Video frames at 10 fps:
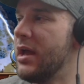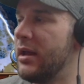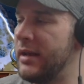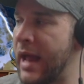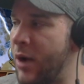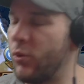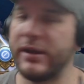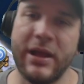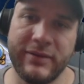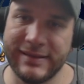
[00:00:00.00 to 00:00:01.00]
now we're
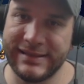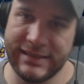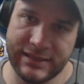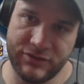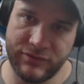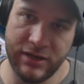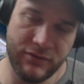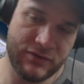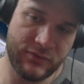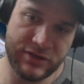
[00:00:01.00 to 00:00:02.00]
down to 6 trade
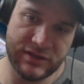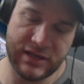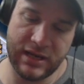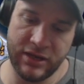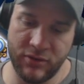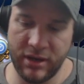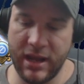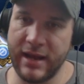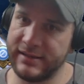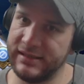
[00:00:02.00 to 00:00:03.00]
routes, which is, you can
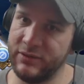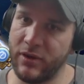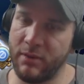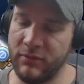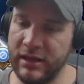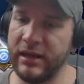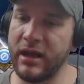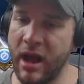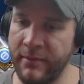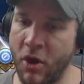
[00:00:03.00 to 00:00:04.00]
kind of see where I'm
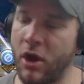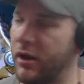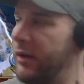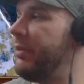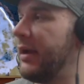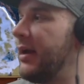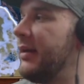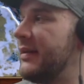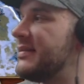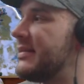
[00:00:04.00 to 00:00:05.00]
leaning. I'm not going to pick
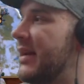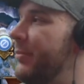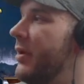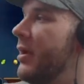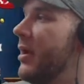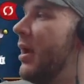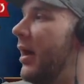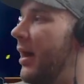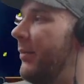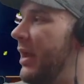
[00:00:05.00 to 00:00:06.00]
it this time.
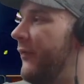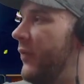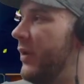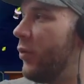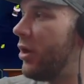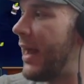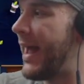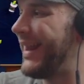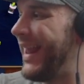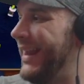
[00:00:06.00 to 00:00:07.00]
If we were
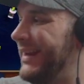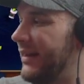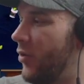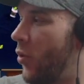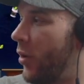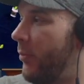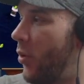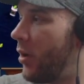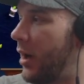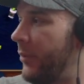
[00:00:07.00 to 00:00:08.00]
at 8 or
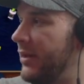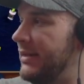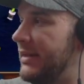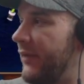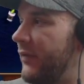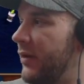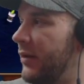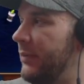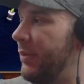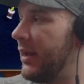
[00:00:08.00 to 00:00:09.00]
more, I would
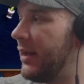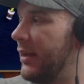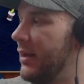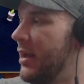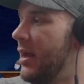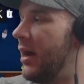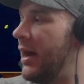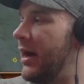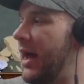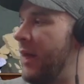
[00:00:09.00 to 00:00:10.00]
definitely pick it.
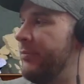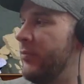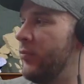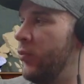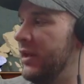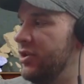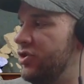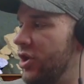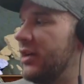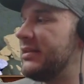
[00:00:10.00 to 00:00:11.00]
And we
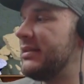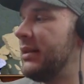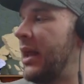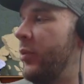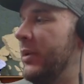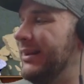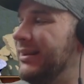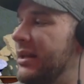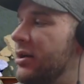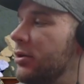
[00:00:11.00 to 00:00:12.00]

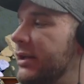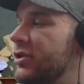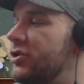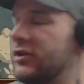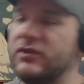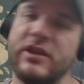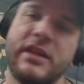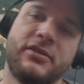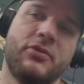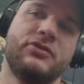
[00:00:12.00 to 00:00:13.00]
literally just
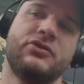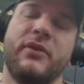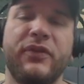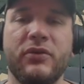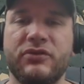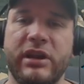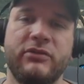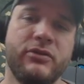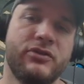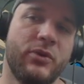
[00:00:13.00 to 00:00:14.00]
sent those. So if those
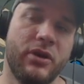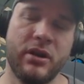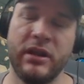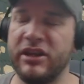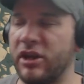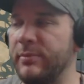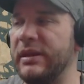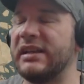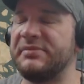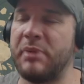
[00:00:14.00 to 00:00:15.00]
trade routes were going to
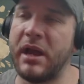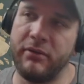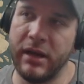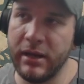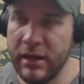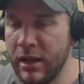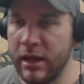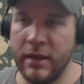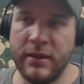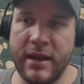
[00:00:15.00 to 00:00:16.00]
be expiring
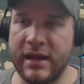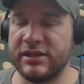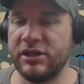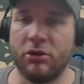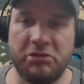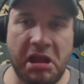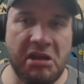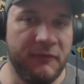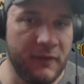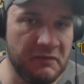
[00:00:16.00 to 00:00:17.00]
in the next,
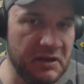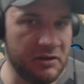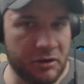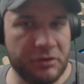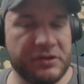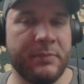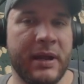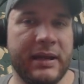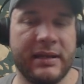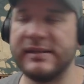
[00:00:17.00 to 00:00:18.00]
10, 15 turns, I
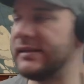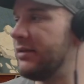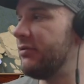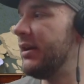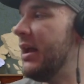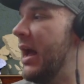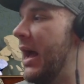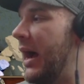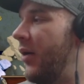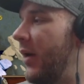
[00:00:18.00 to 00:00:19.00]
might consider it.
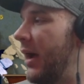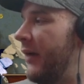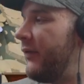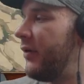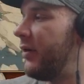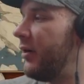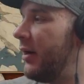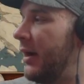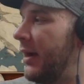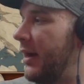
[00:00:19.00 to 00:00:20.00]

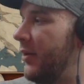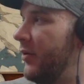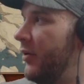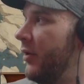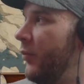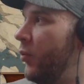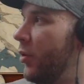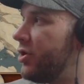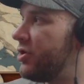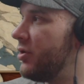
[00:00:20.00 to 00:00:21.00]
However,
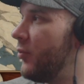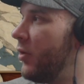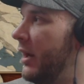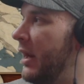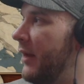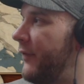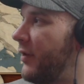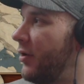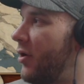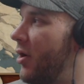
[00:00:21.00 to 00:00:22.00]
we're in it for
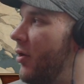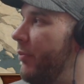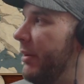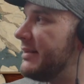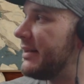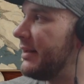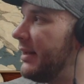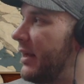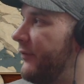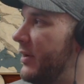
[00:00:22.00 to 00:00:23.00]
the long haul, basically.
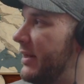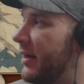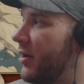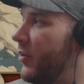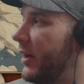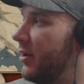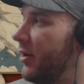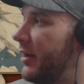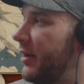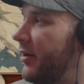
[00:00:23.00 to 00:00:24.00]
Like, if we take a quick
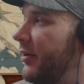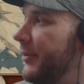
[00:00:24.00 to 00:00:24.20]
look here,